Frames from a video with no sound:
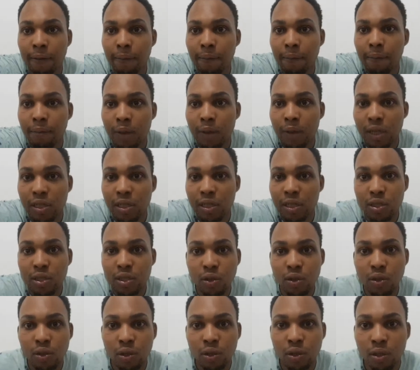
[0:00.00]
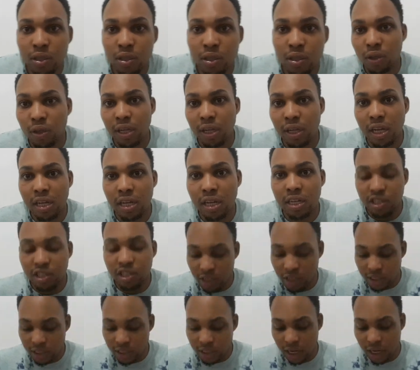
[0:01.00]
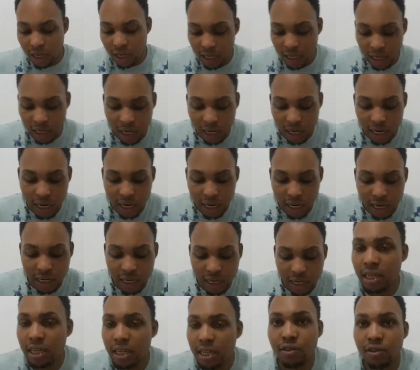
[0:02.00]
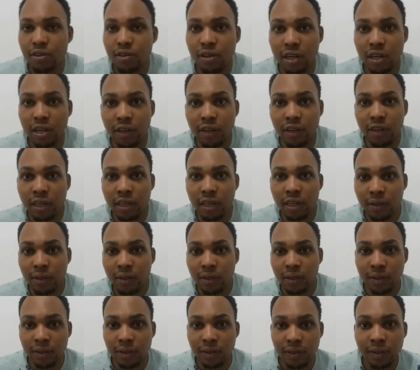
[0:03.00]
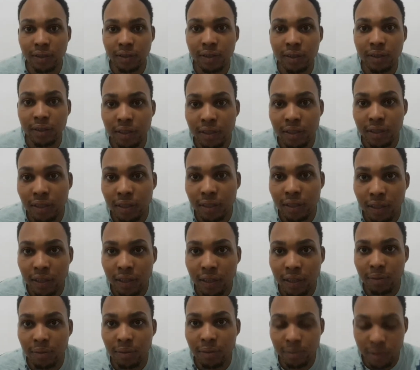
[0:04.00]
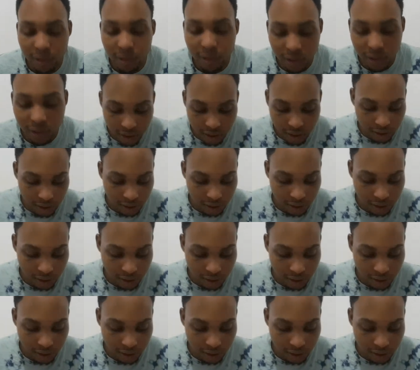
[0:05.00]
Yeah, so out of the chase, Alkaline are the lead runner right now. Regina.